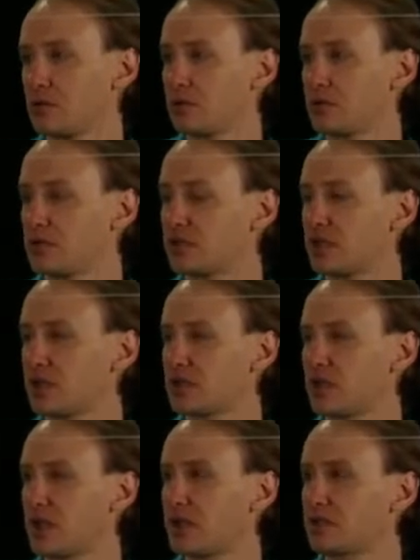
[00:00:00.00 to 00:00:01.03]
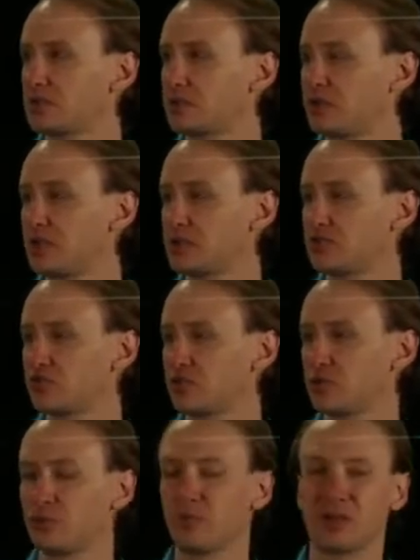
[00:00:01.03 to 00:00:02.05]
In the second case, P is
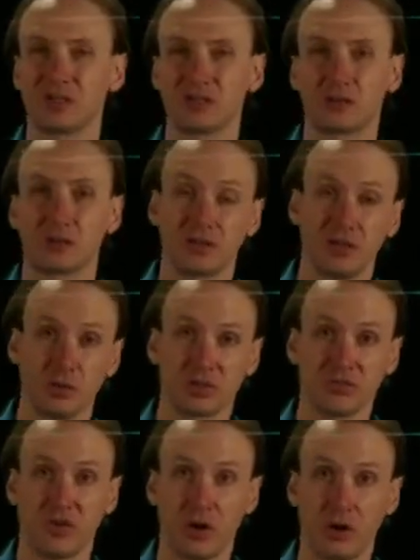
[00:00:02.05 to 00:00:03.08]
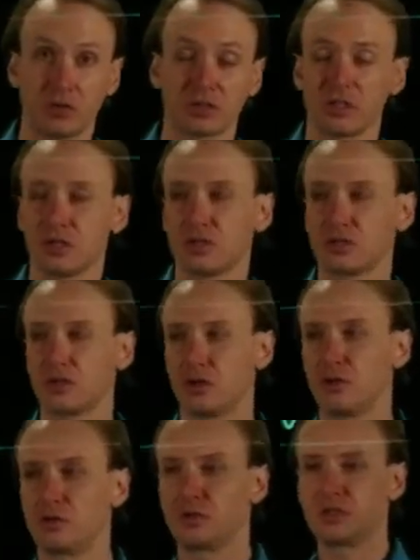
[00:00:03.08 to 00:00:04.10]
true, but Q is false.
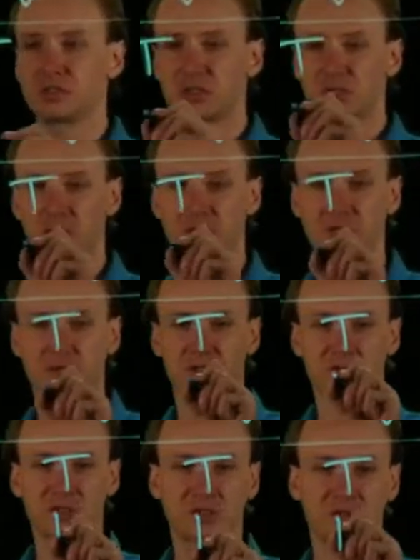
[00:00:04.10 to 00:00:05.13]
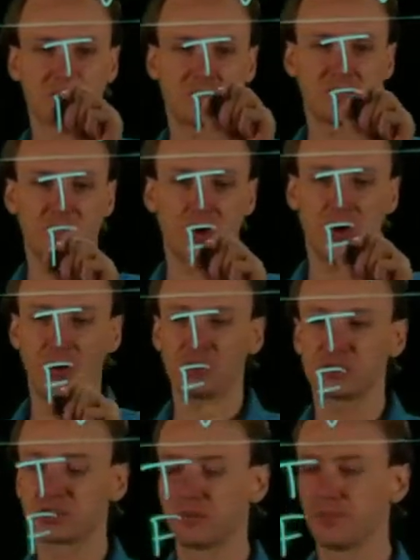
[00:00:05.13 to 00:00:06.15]
So this is false.